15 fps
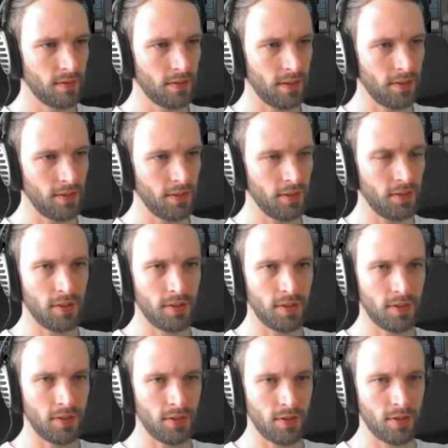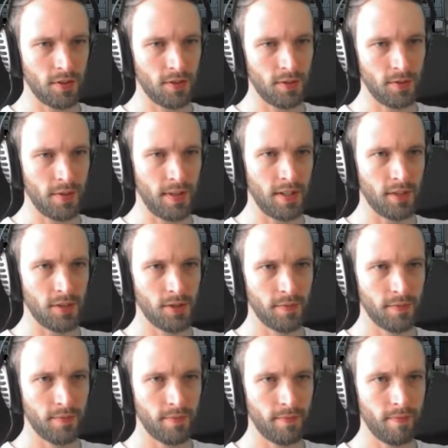I thought you could just throw the wrench.
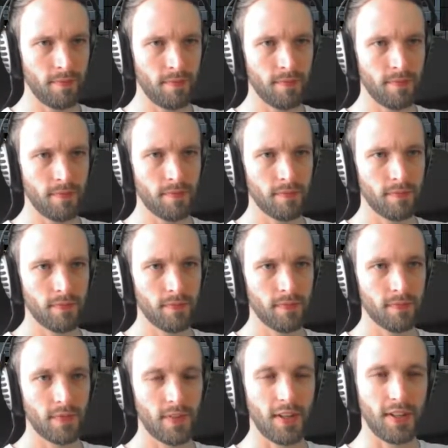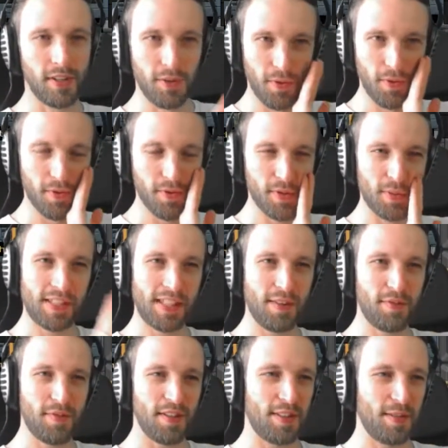You
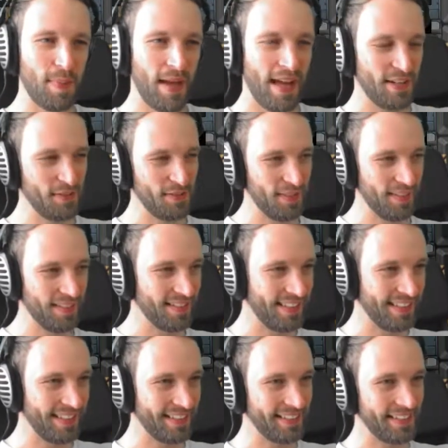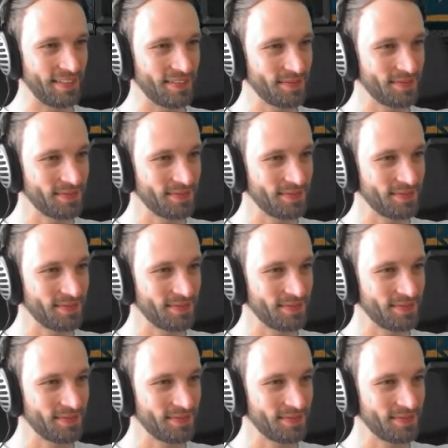Throsif Spannerfield, I like that.